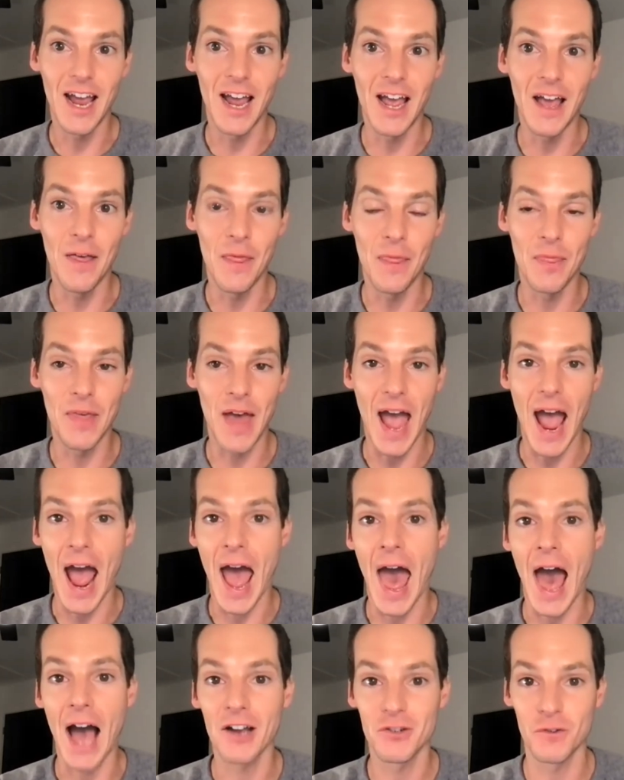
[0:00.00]
and the
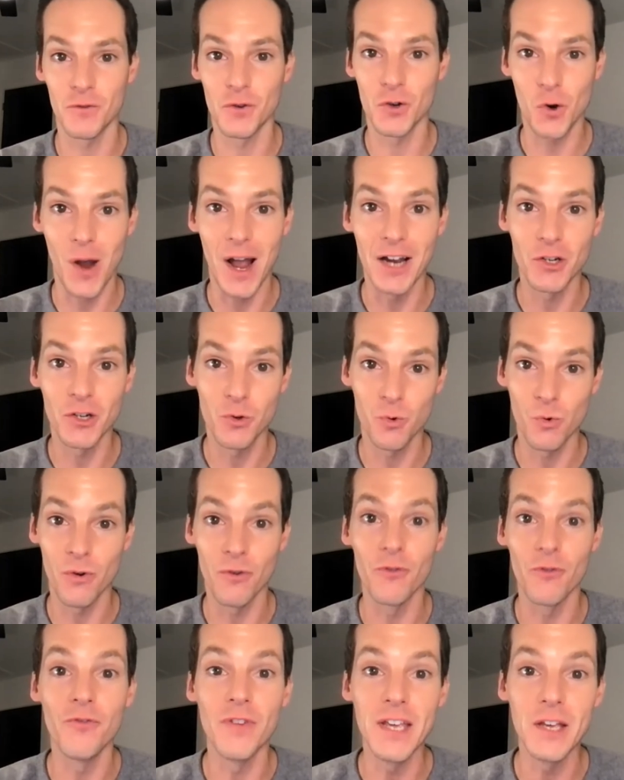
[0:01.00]
act of trying to
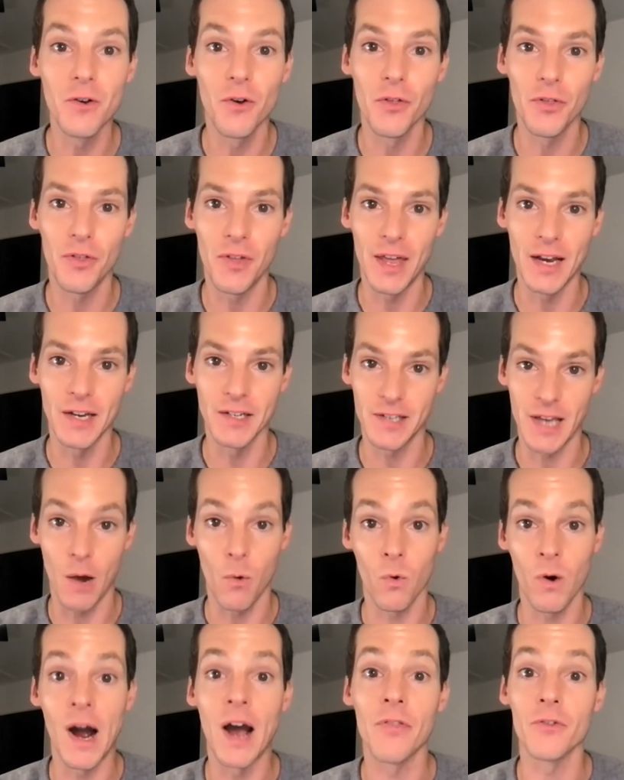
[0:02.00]
reveal things that
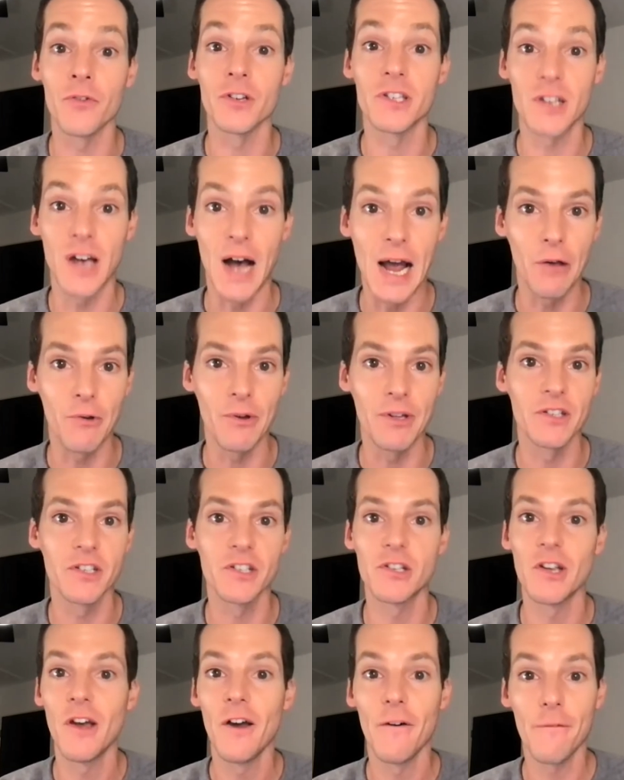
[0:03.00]
were either
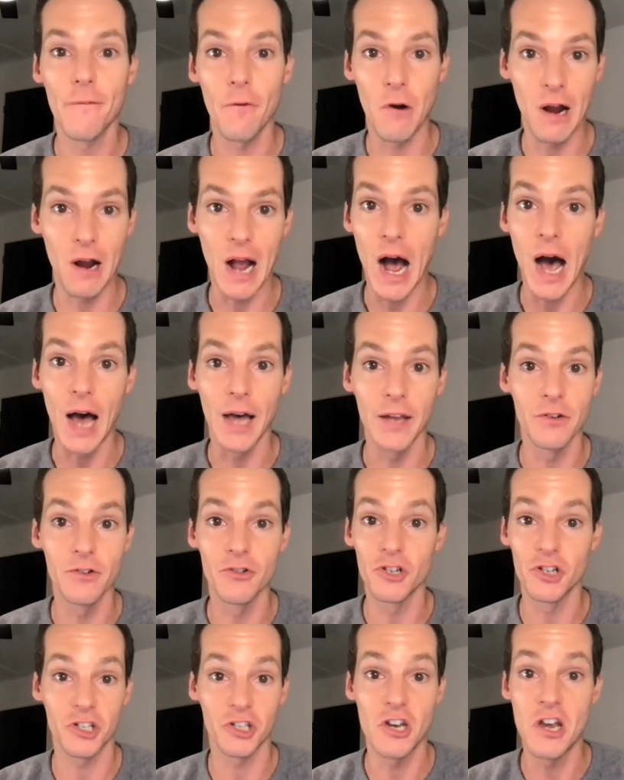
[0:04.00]
silenced, forgotten,
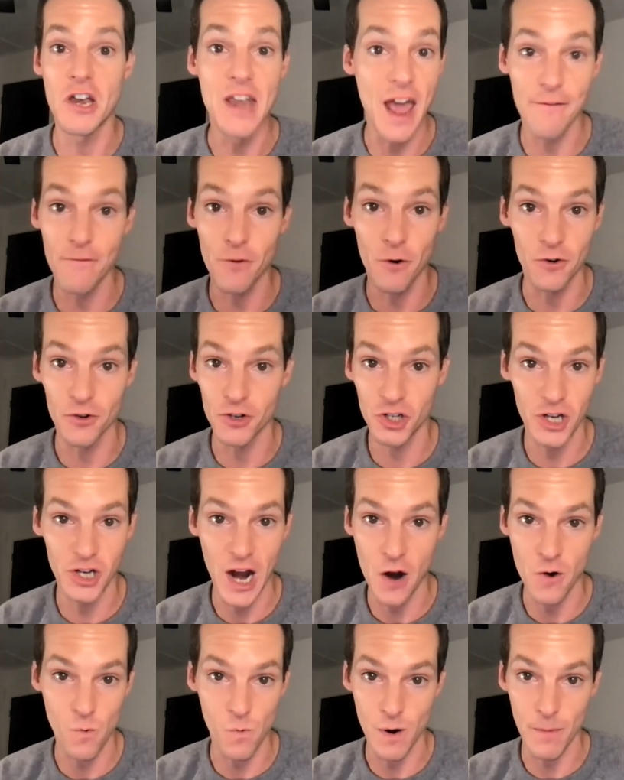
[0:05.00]
just never
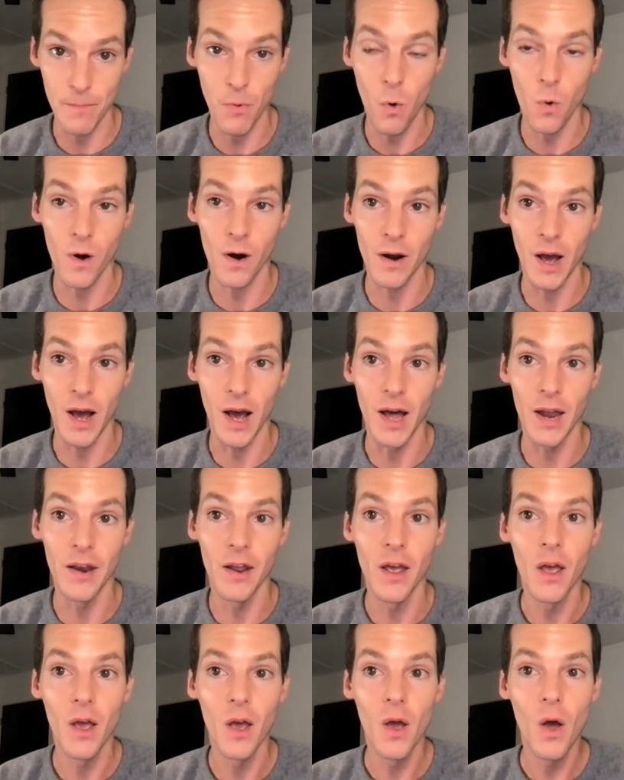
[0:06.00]
shared or reported on,
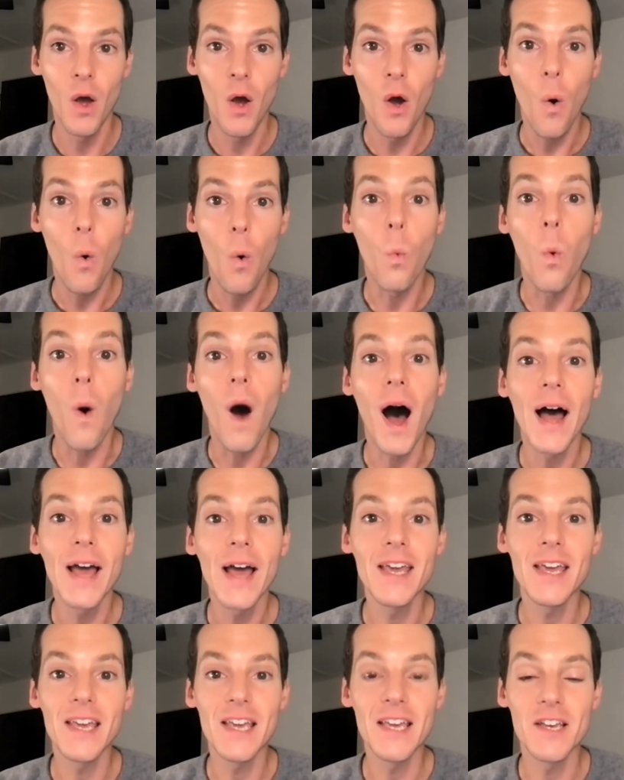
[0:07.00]

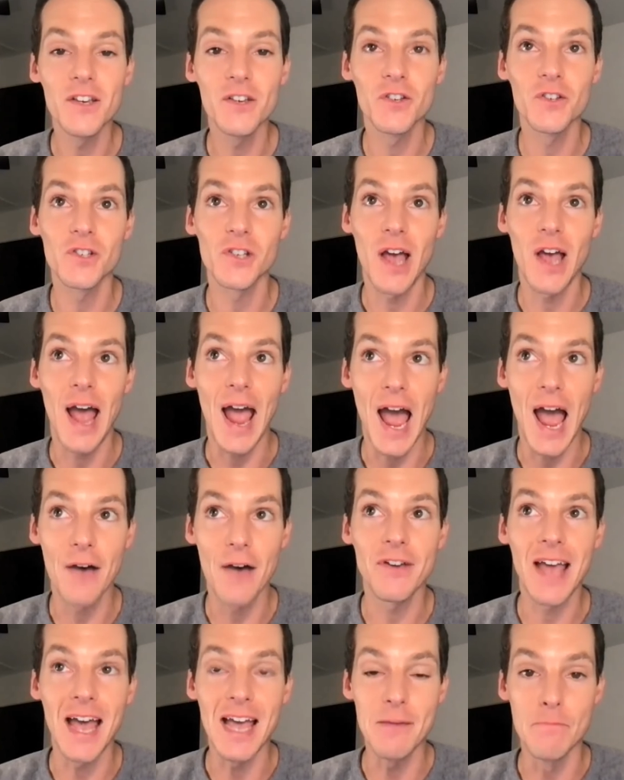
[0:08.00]
why is
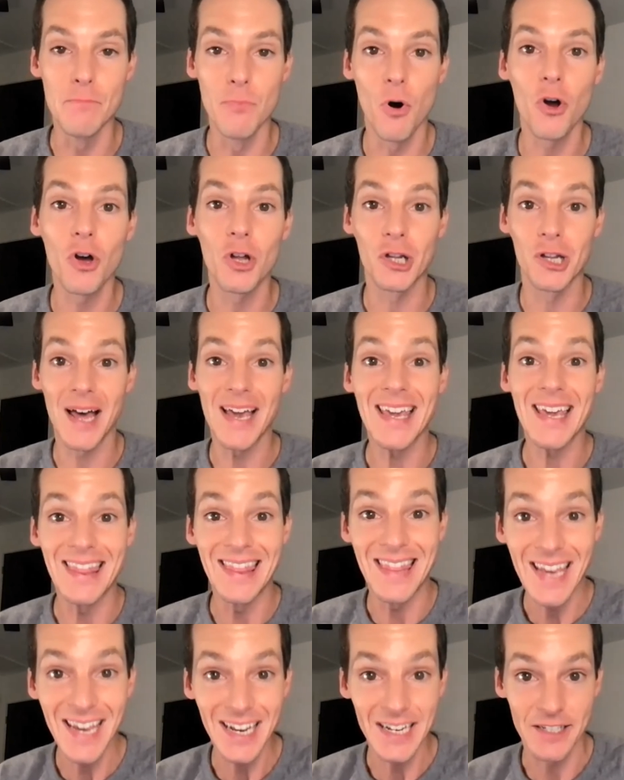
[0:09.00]
having a book like
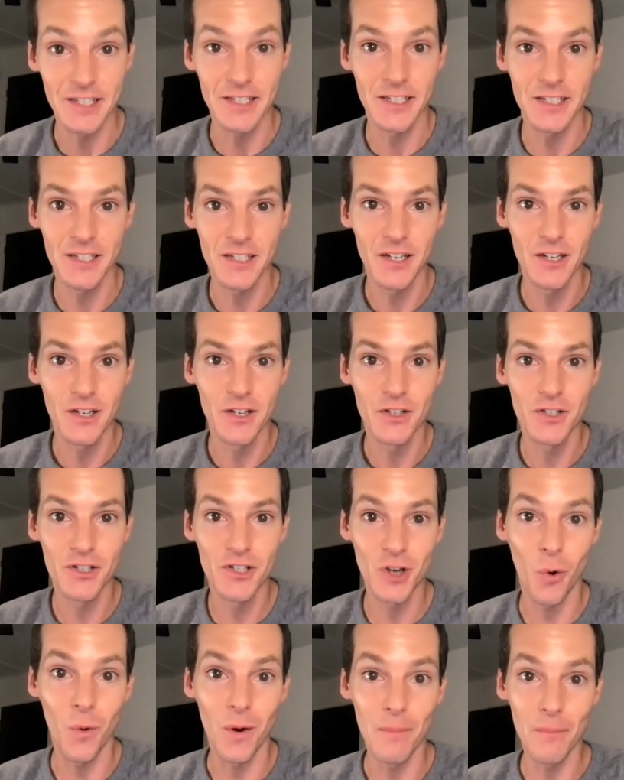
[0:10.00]
this
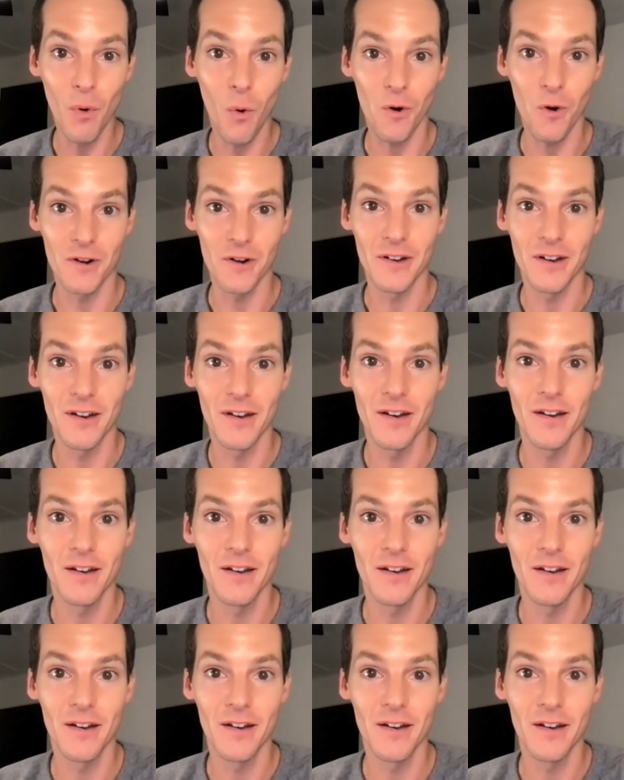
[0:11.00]
so important?